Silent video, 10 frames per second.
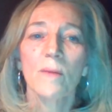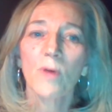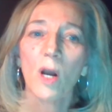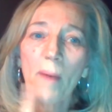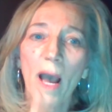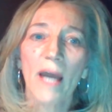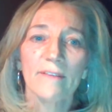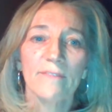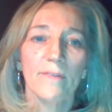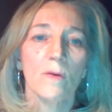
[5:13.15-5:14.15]

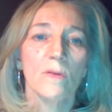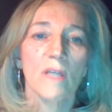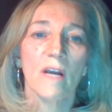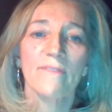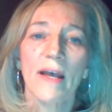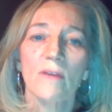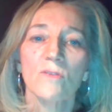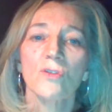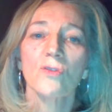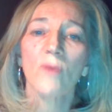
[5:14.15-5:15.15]
Probiotic foods are
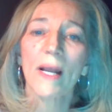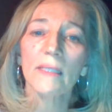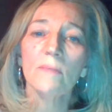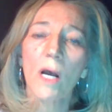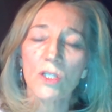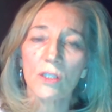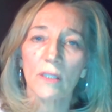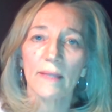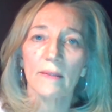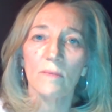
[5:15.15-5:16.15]
found to directly
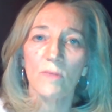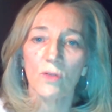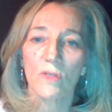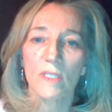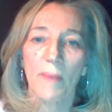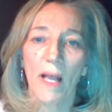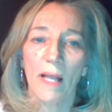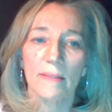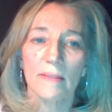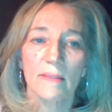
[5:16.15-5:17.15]
modulate the immune
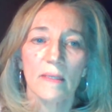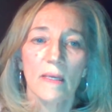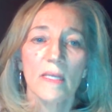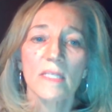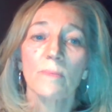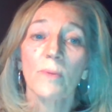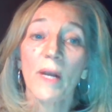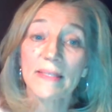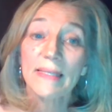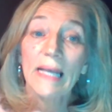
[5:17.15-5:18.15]
response,
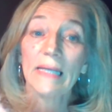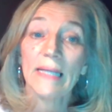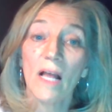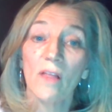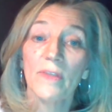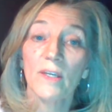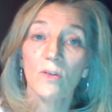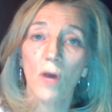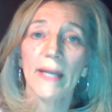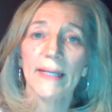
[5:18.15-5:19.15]
suppressing unhealthy
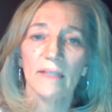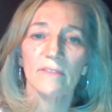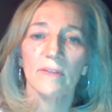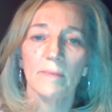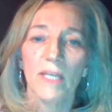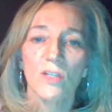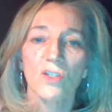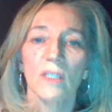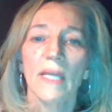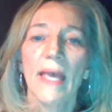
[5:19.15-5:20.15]
chronic
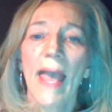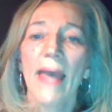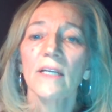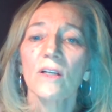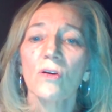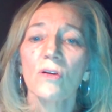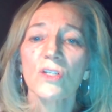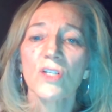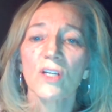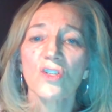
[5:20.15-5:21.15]
inflammation and
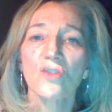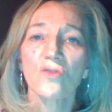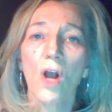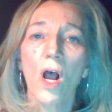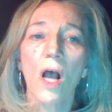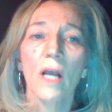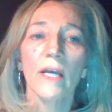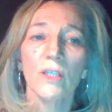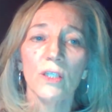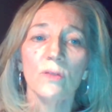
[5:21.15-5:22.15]
encouraging a strong
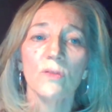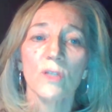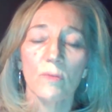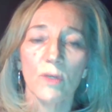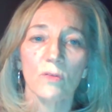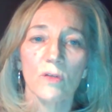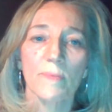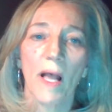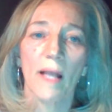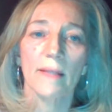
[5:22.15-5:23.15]
acute immune
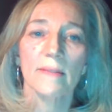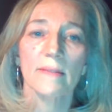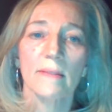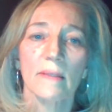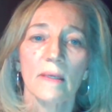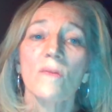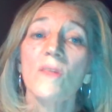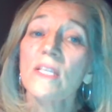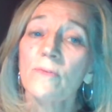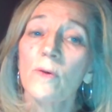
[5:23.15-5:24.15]
response.
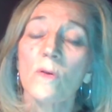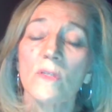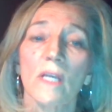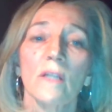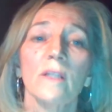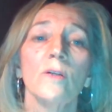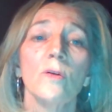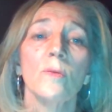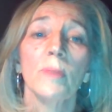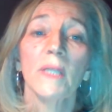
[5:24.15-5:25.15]
These foods
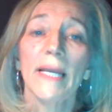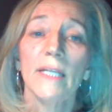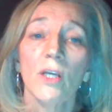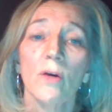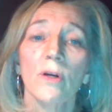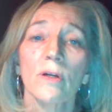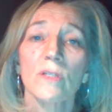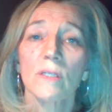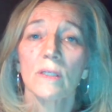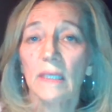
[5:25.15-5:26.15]
include plain
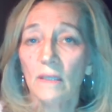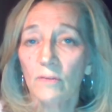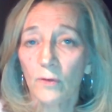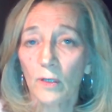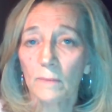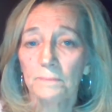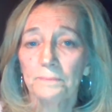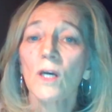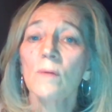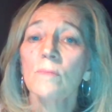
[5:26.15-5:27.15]
yogurt, kefir,
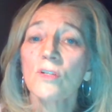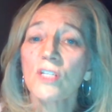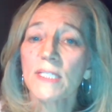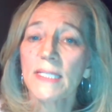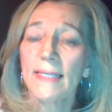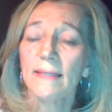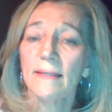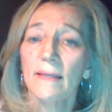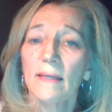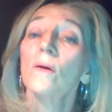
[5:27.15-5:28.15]
kombucha
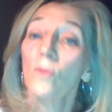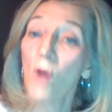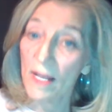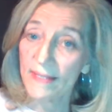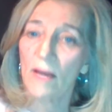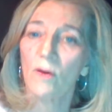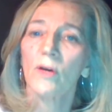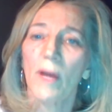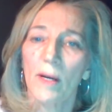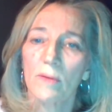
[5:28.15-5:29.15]
tea, raw
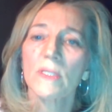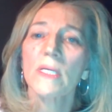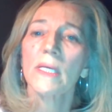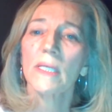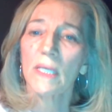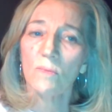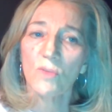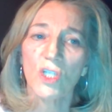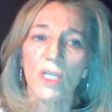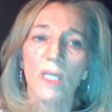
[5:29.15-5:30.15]
sauerkraut,
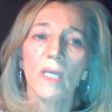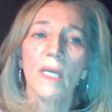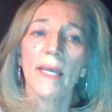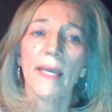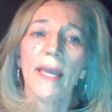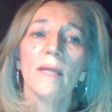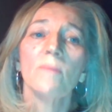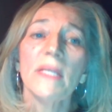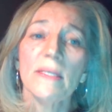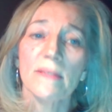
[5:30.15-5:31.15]
kimchi,
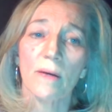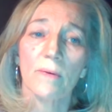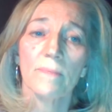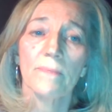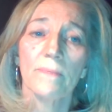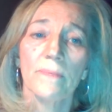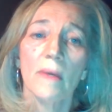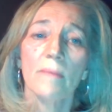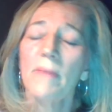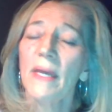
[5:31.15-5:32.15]
and miso.
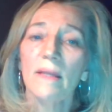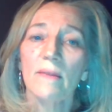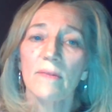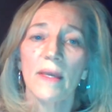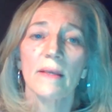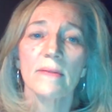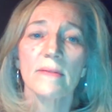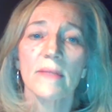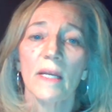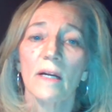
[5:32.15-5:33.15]
Many
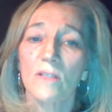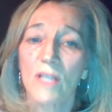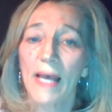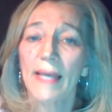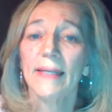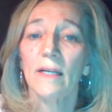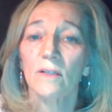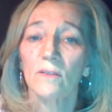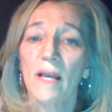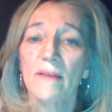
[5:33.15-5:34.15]
things in our diet
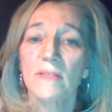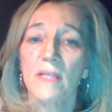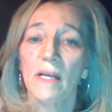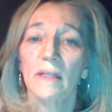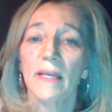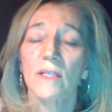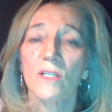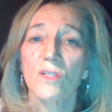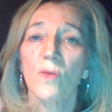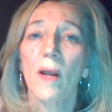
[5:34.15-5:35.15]
and our lifestyle can
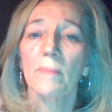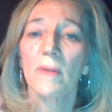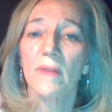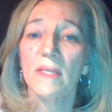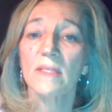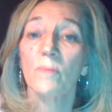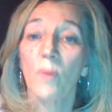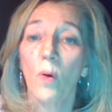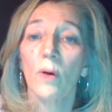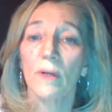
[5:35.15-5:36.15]
disrupt these
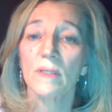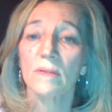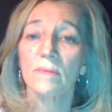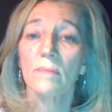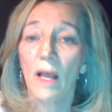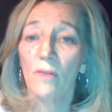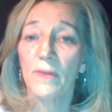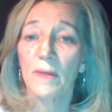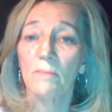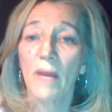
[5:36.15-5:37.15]
important
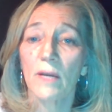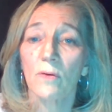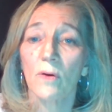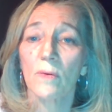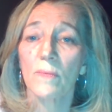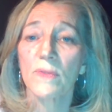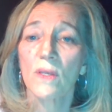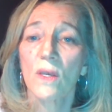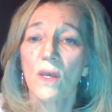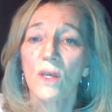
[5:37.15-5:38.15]
healthy
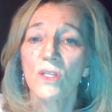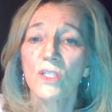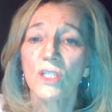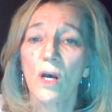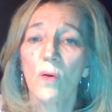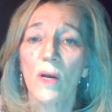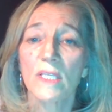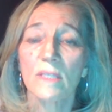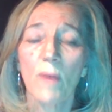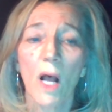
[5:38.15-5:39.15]
microbes. So
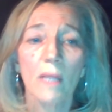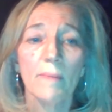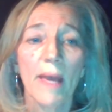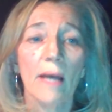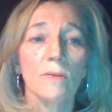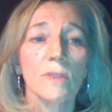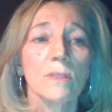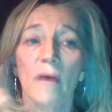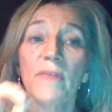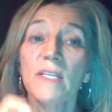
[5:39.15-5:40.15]
a small
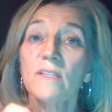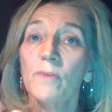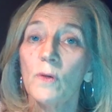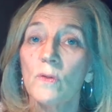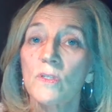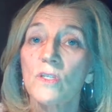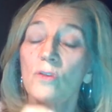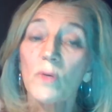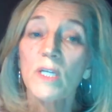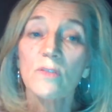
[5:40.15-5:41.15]
amount of these foods
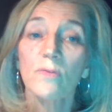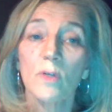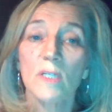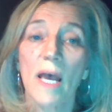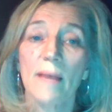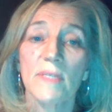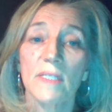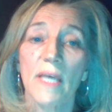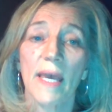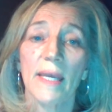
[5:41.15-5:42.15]
3 to 4 times
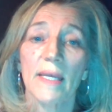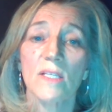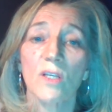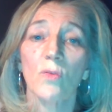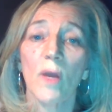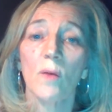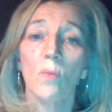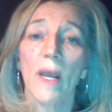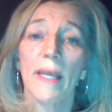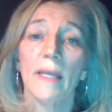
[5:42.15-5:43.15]
a day is a
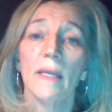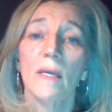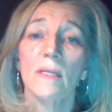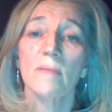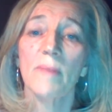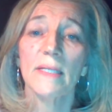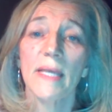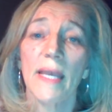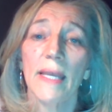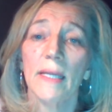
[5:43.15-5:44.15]
great way to
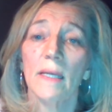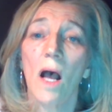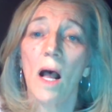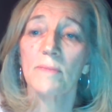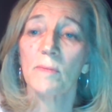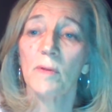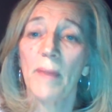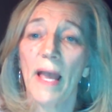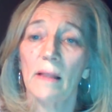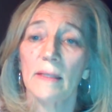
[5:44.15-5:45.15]
maintain
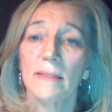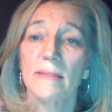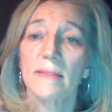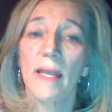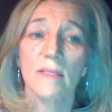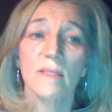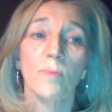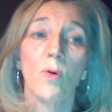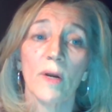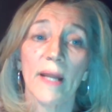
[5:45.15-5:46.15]
optimal balance and
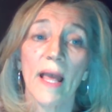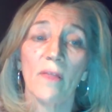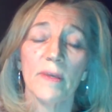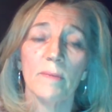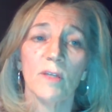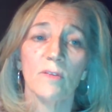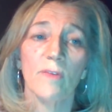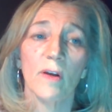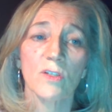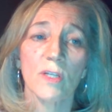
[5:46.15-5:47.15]
support healthy immune
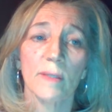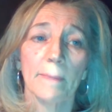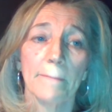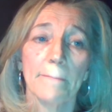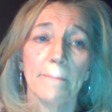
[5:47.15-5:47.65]
function.